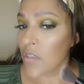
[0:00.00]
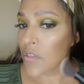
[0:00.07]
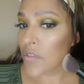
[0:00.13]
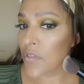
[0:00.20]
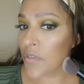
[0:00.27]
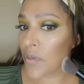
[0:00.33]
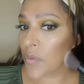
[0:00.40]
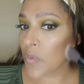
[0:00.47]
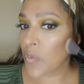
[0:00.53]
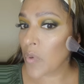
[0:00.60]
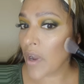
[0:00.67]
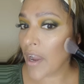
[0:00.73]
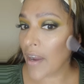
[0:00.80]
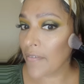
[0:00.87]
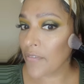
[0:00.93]

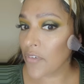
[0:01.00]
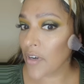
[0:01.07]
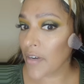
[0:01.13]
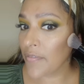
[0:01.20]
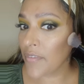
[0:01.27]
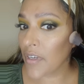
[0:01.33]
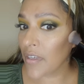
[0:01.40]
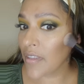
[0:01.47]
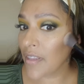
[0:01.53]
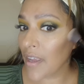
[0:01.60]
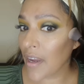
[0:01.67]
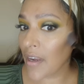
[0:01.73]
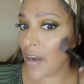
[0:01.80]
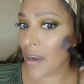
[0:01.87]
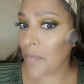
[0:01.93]
So after I've done
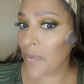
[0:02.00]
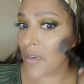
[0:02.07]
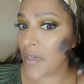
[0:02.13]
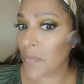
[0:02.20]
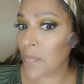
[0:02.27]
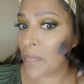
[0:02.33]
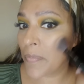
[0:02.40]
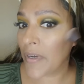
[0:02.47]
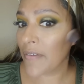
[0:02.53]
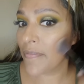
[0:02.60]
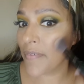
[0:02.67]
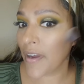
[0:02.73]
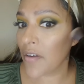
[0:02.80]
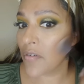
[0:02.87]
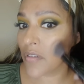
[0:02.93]
that, I'm going to buff
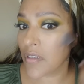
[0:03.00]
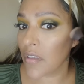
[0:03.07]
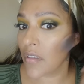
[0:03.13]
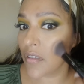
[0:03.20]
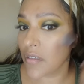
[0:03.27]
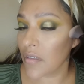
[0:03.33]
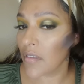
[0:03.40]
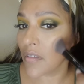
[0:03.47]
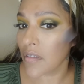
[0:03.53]
out the